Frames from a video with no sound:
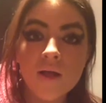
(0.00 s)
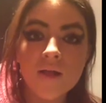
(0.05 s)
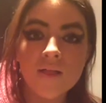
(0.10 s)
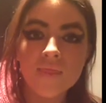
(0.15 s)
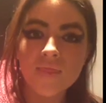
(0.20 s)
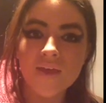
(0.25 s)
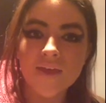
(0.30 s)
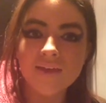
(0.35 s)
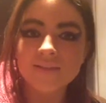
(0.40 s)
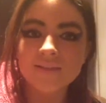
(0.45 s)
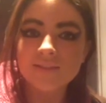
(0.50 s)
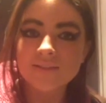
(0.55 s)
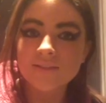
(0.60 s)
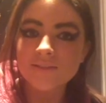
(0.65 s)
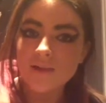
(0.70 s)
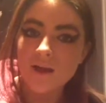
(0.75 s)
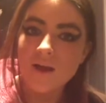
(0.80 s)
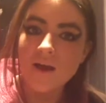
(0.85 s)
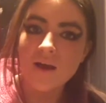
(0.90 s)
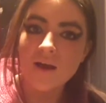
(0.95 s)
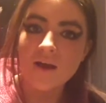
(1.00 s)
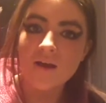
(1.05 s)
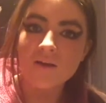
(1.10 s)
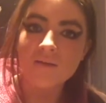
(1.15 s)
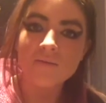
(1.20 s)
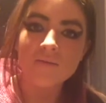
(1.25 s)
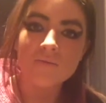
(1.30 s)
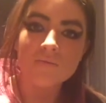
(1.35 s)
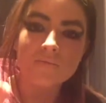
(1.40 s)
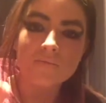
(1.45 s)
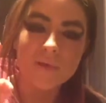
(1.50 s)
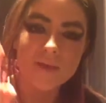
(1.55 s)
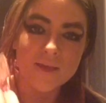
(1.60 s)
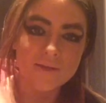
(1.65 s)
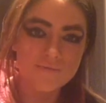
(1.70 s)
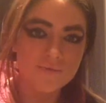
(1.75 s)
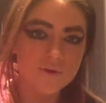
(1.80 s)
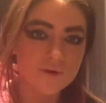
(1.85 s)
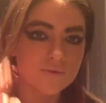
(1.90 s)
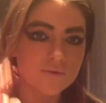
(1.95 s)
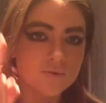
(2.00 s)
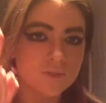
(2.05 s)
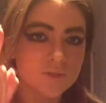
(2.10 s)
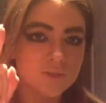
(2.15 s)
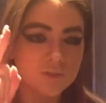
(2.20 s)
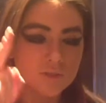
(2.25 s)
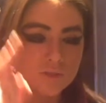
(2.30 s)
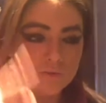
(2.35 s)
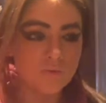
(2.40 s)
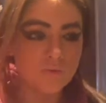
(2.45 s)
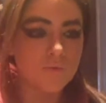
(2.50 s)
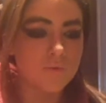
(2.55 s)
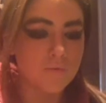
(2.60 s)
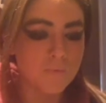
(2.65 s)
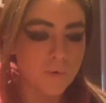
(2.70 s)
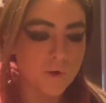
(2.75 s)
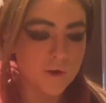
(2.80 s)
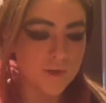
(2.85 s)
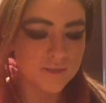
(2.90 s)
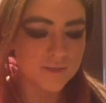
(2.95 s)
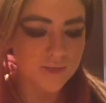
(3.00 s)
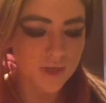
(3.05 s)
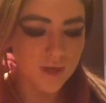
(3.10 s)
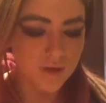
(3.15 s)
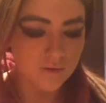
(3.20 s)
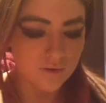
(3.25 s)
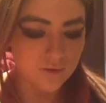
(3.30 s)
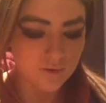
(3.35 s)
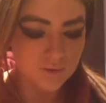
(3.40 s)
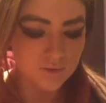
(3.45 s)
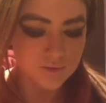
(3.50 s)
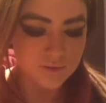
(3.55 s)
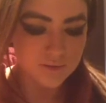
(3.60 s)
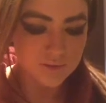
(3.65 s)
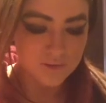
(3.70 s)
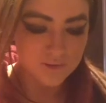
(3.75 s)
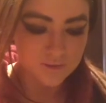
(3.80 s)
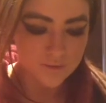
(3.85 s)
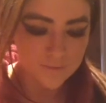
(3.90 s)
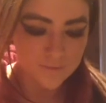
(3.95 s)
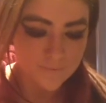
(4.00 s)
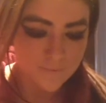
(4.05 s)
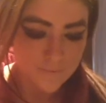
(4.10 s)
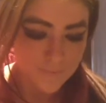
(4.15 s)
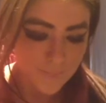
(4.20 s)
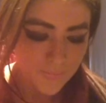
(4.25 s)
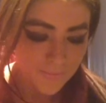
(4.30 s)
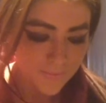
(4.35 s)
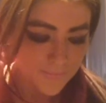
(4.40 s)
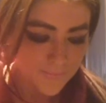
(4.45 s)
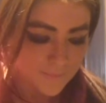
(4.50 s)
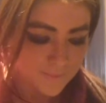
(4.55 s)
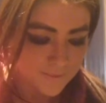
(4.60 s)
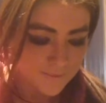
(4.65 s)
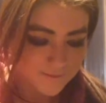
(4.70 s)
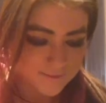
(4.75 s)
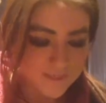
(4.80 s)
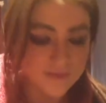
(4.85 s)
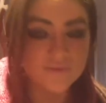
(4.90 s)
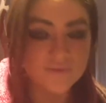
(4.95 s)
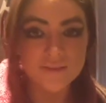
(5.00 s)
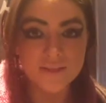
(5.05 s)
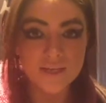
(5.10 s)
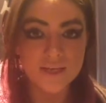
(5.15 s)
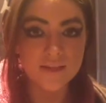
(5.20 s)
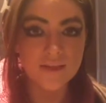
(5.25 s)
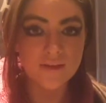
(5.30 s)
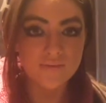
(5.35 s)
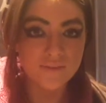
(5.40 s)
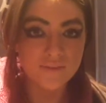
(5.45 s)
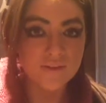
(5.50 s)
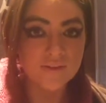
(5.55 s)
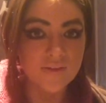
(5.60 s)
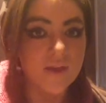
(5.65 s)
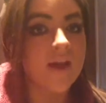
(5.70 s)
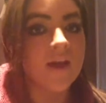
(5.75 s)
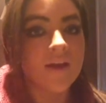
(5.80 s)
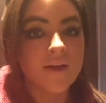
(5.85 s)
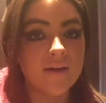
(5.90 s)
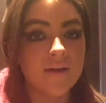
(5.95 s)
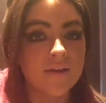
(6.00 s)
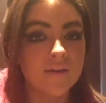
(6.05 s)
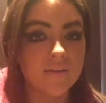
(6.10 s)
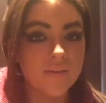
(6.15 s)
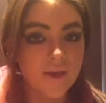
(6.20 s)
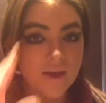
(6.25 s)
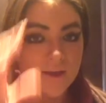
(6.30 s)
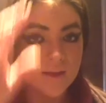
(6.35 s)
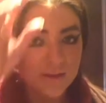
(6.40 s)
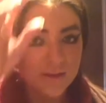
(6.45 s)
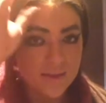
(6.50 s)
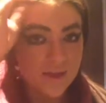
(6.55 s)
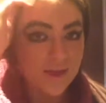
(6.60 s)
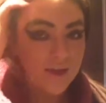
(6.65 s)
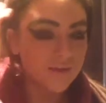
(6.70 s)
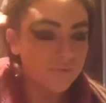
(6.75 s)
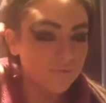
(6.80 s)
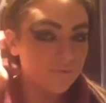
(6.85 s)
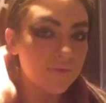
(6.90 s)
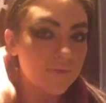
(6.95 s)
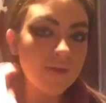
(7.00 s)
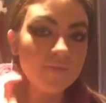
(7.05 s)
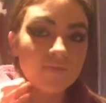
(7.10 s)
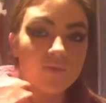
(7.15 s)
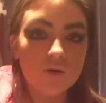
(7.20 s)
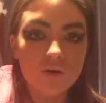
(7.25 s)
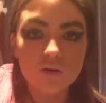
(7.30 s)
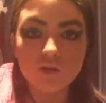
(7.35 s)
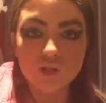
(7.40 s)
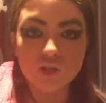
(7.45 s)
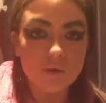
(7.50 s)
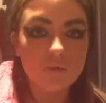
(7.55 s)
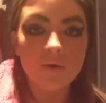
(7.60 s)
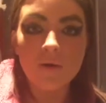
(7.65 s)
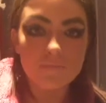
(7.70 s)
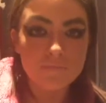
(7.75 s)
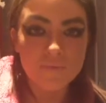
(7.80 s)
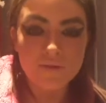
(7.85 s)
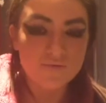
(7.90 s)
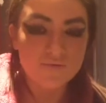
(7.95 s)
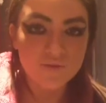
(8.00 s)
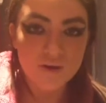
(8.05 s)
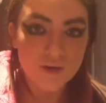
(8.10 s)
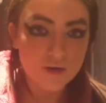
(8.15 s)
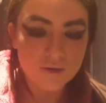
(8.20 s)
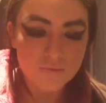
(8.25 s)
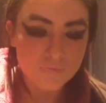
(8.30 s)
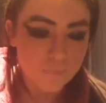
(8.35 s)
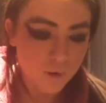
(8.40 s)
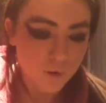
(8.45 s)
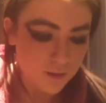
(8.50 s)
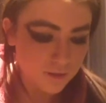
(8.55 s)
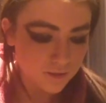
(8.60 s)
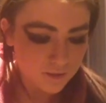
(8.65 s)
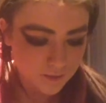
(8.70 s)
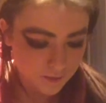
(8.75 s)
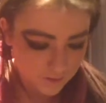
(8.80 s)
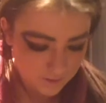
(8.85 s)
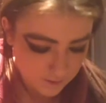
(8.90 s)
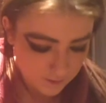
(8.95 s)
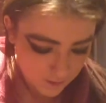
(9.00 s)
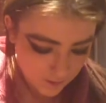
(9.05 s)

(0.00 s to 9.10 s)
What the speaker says: they start being rude to all the boys though, because seriously, they think they've got to show up in front of the boys, because